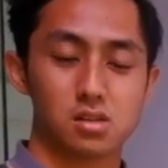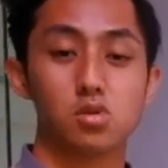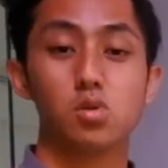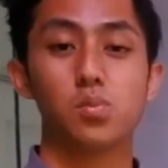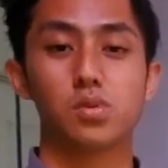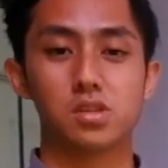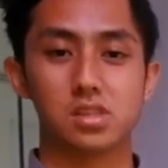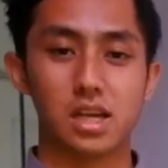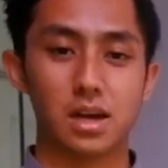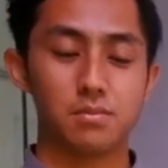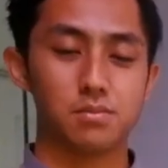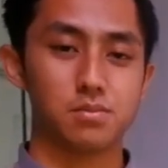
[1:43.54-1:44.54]
to
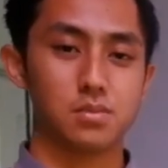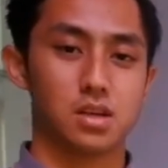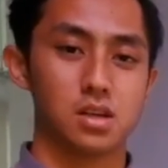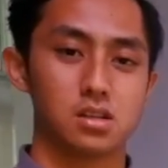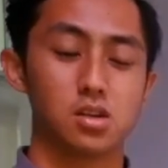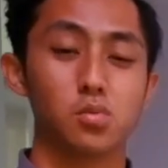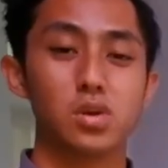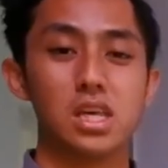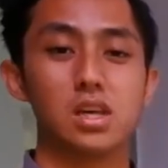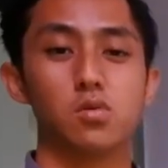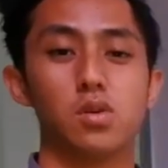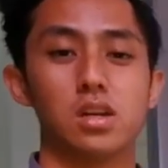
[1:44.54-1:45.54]
prototype, so
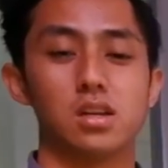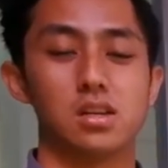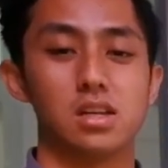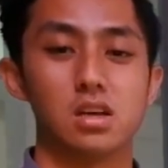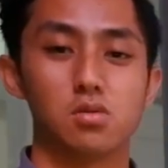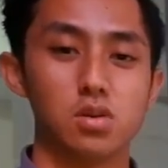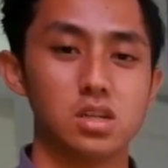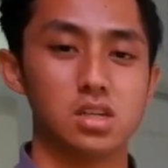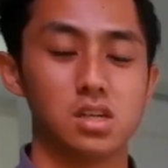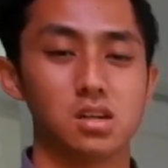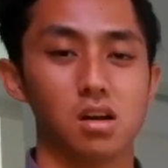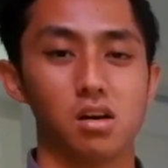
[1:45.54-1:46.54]
we equate the
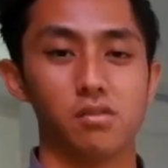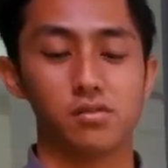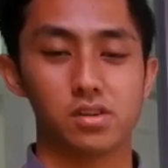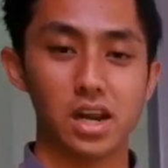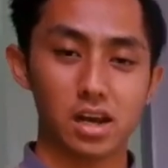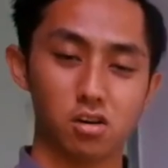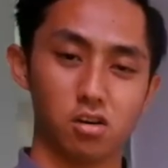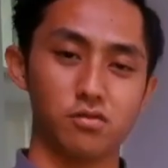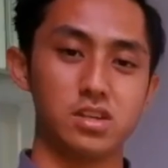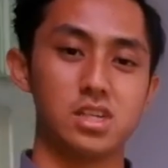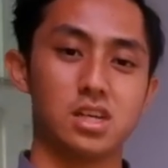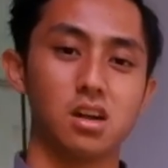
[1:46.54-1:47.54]
equation of drag
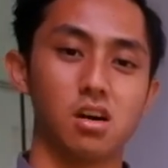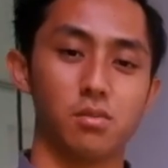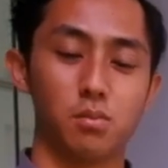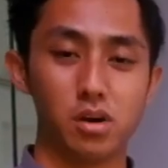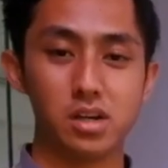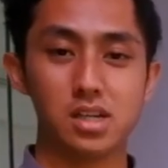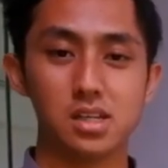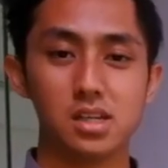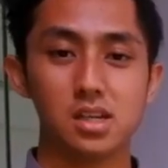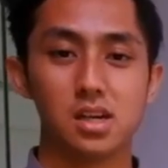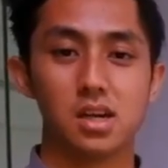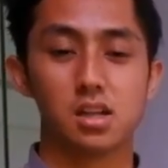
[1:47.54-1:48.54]
coefficient of
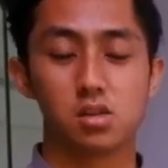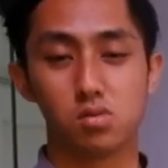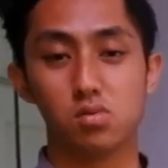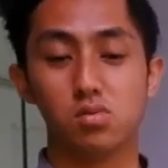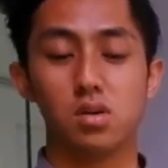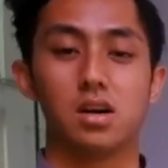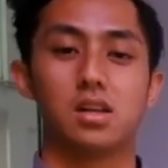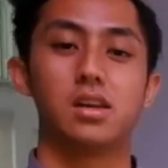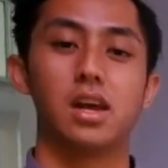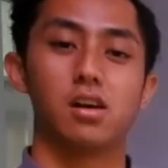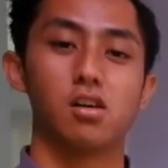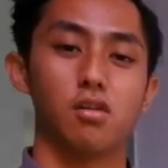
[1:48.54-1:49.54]
model to
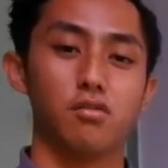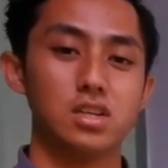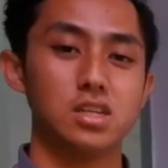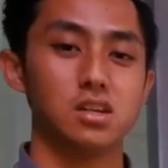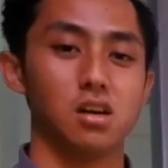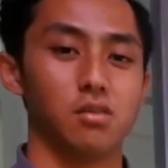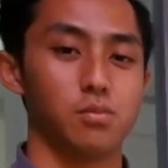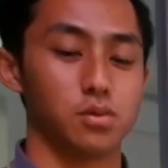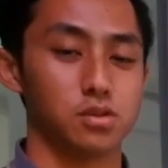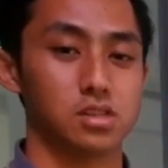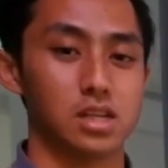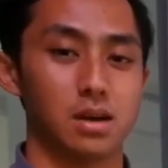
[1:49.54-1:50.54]
drag coefficient of
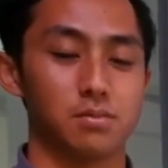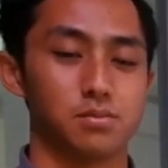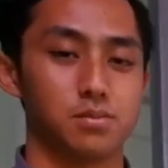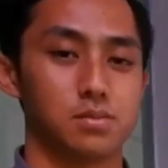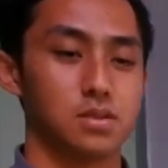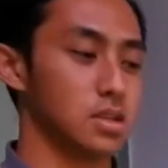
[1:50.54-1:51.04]
prototype.